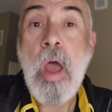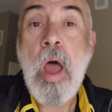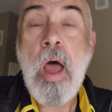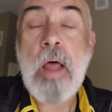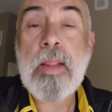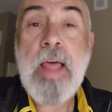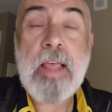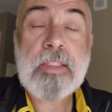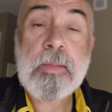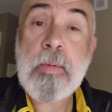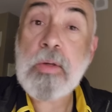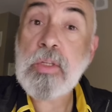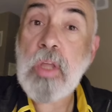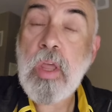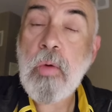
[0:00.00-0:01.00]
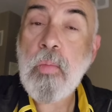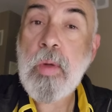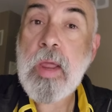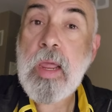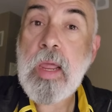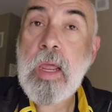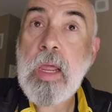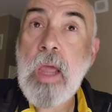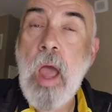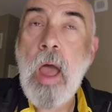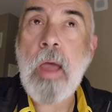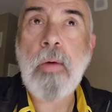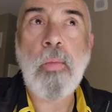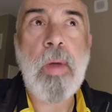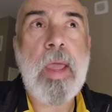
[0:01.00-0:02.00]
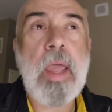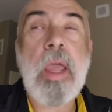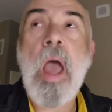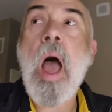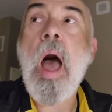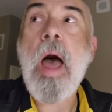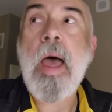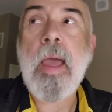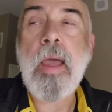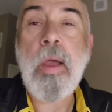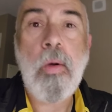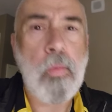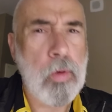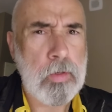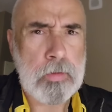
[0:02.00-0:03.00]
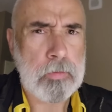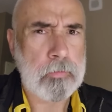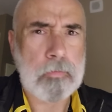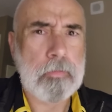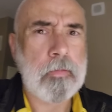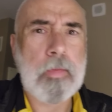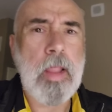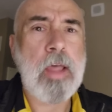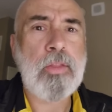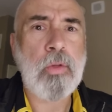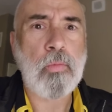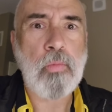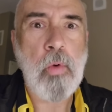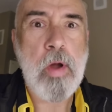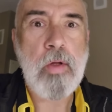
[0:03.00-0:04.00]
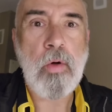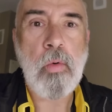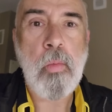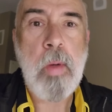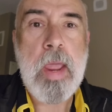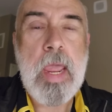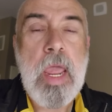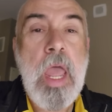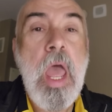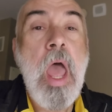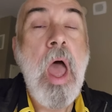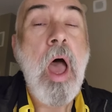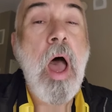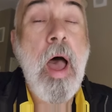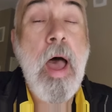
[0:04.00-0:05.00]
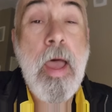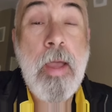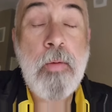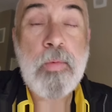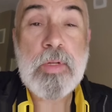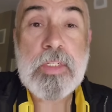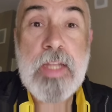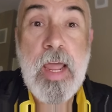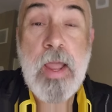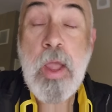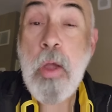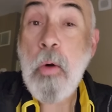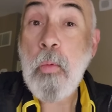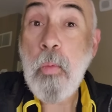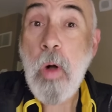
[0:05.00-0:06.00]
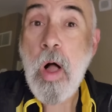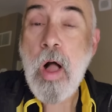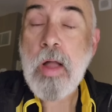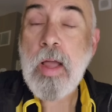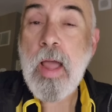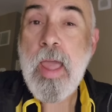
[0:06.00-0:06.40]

Uh, last time I say we, I, we, I was like the royal we, I was taking a walk.